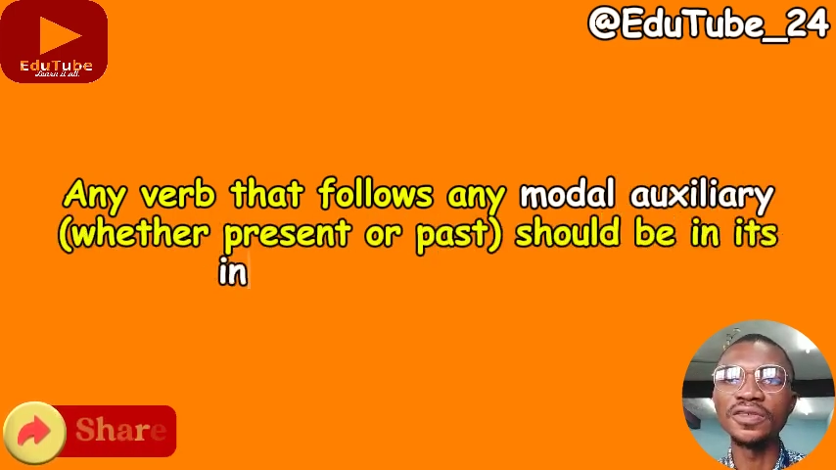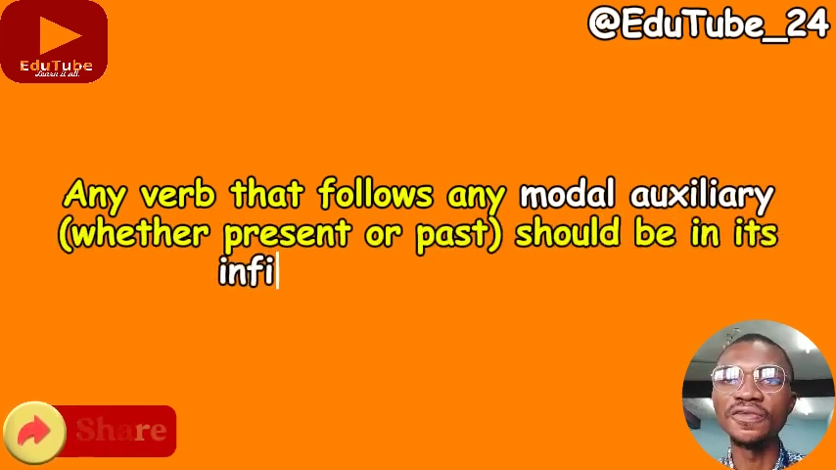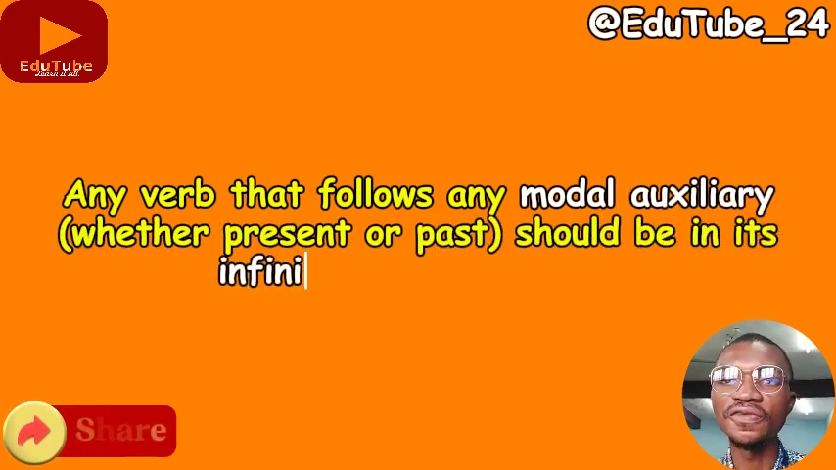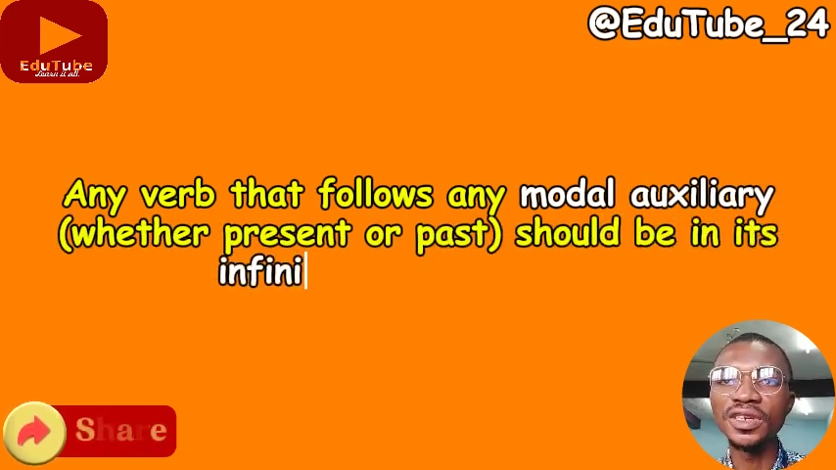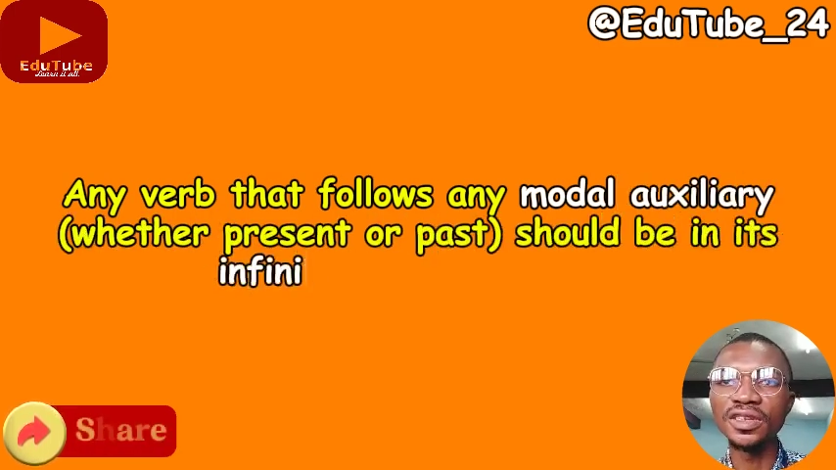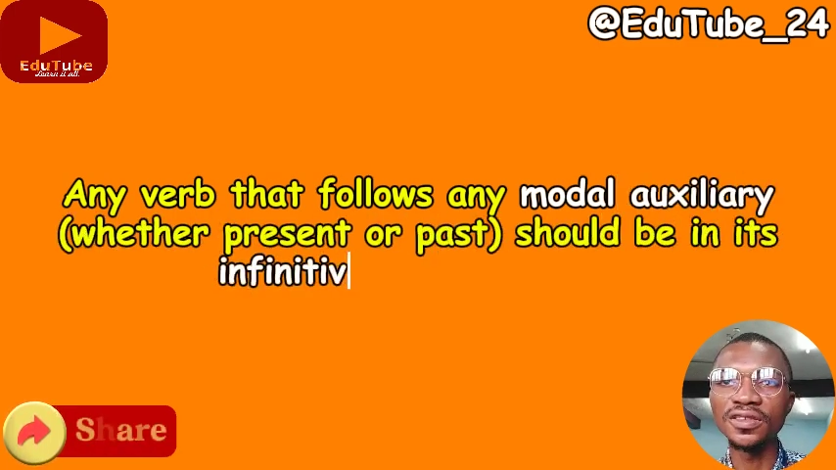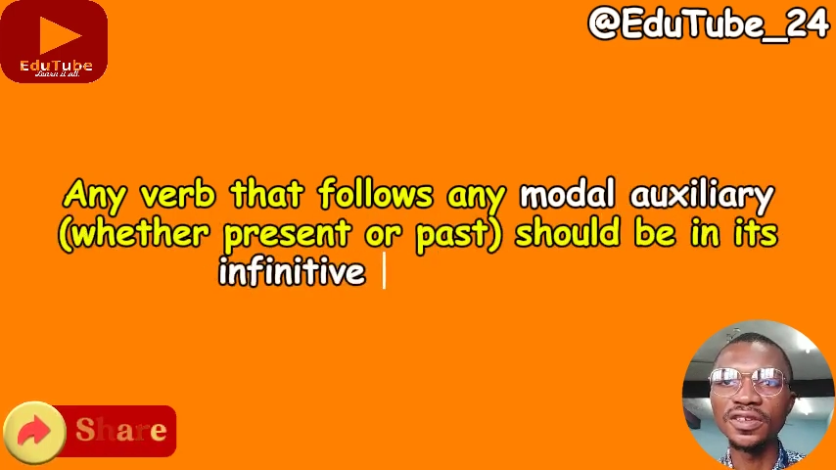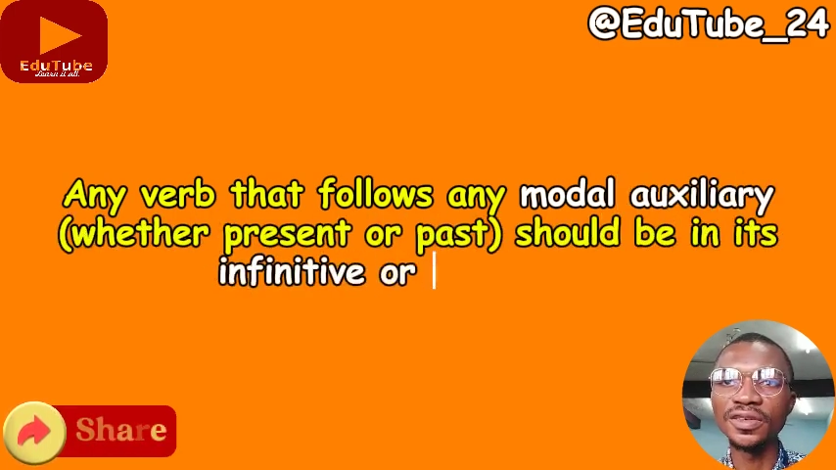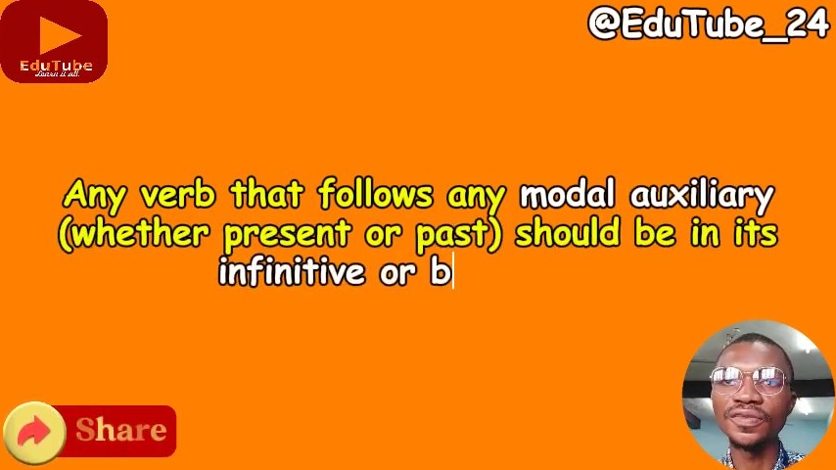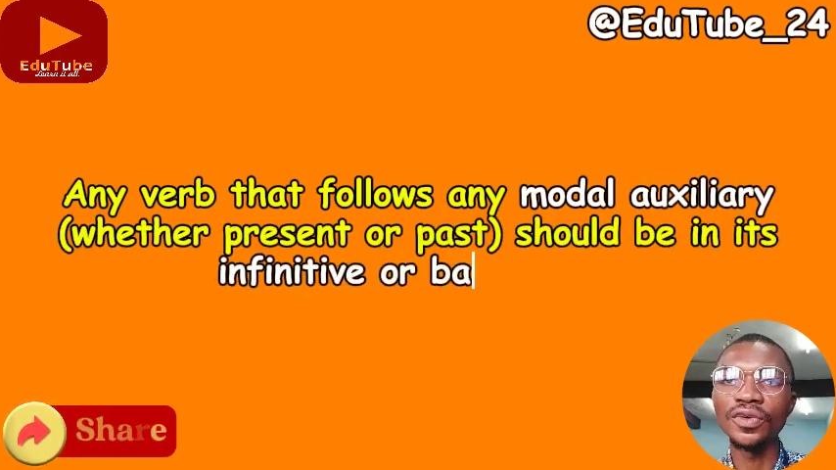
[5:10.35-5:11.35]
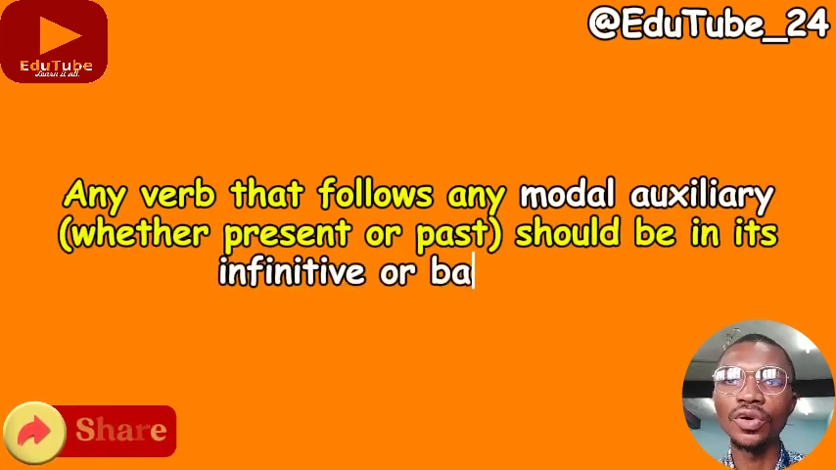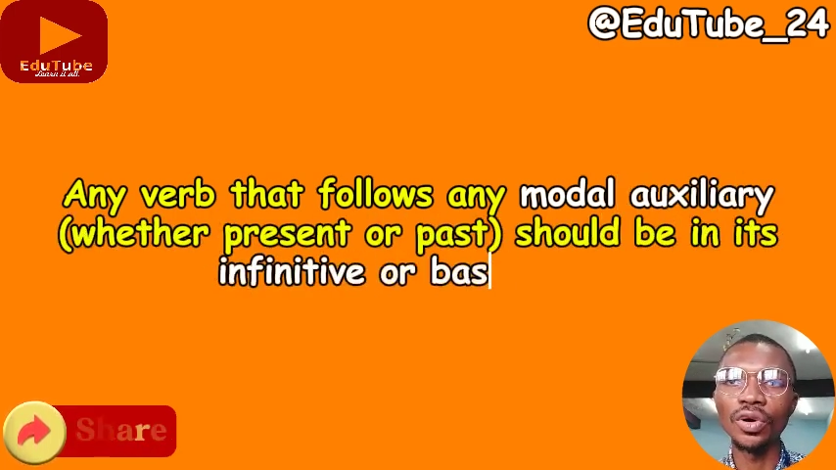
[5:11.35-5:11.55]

infinitive